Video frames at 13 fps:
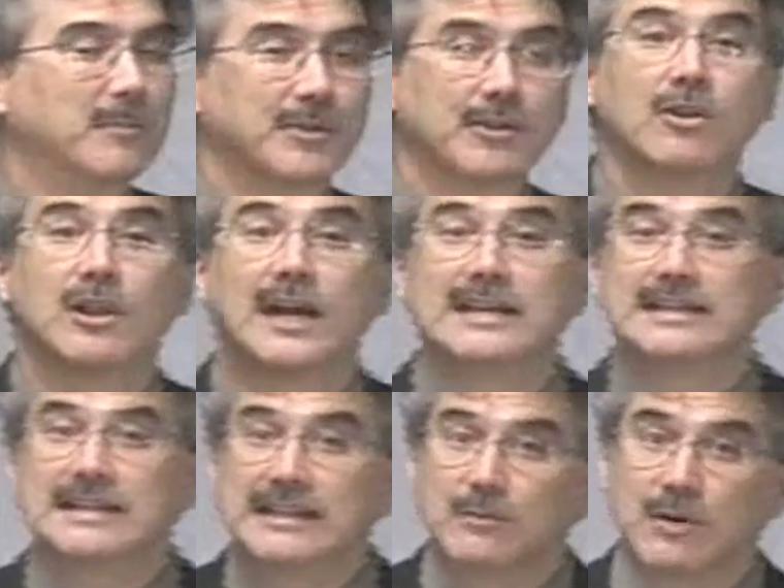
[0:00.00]
But the whole
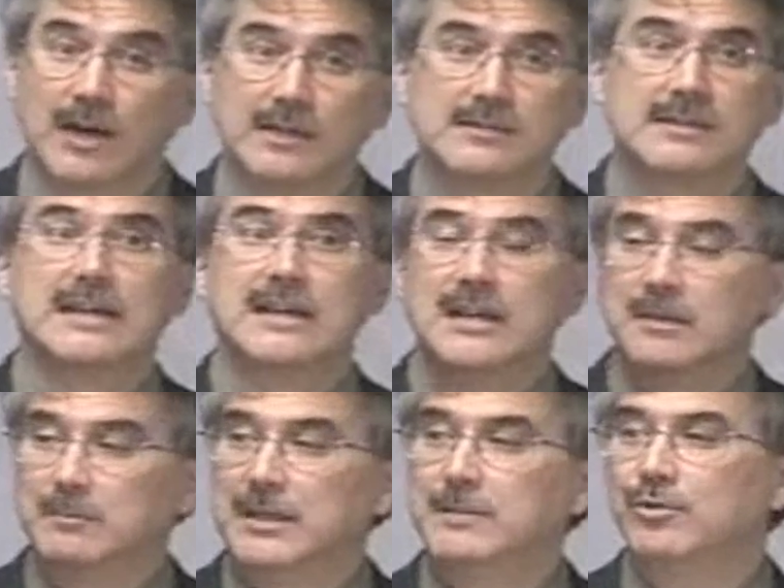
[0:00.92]
idea was
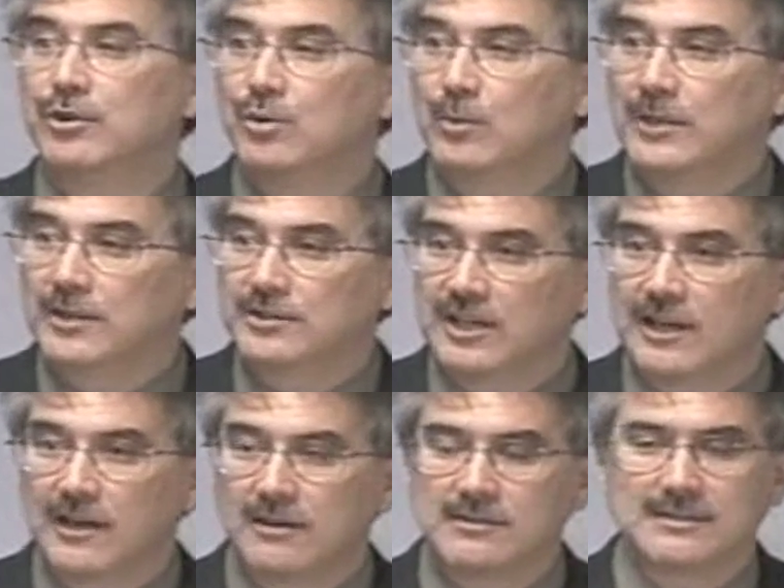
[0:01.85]
people in
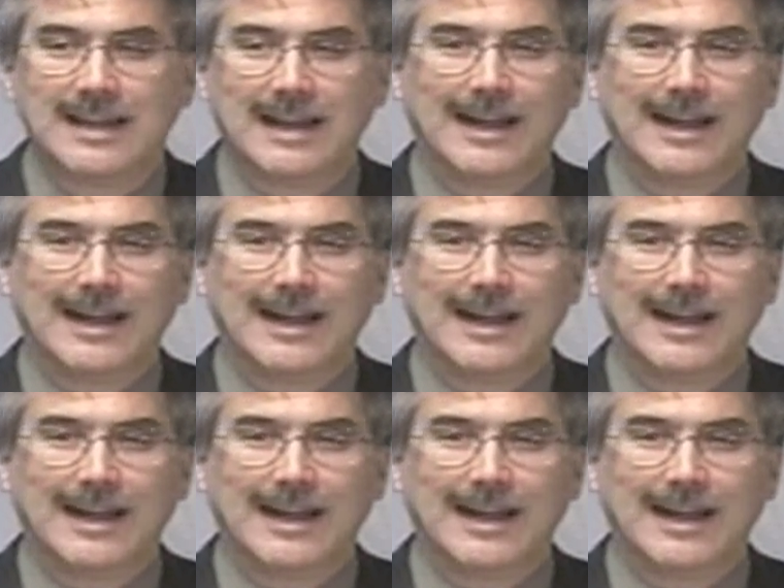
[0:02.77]
wheelchairs